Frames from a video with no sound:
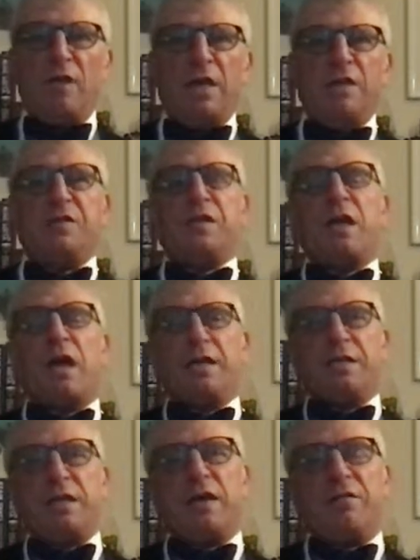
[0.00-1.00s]
is the
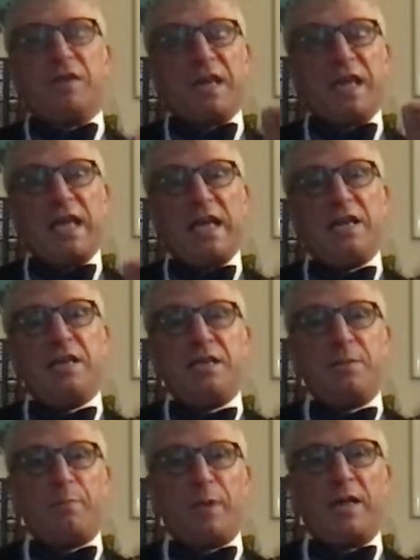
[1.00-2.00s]
idea of an
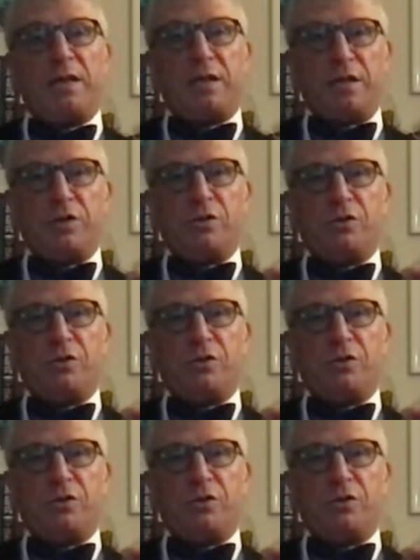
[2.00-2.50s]
independent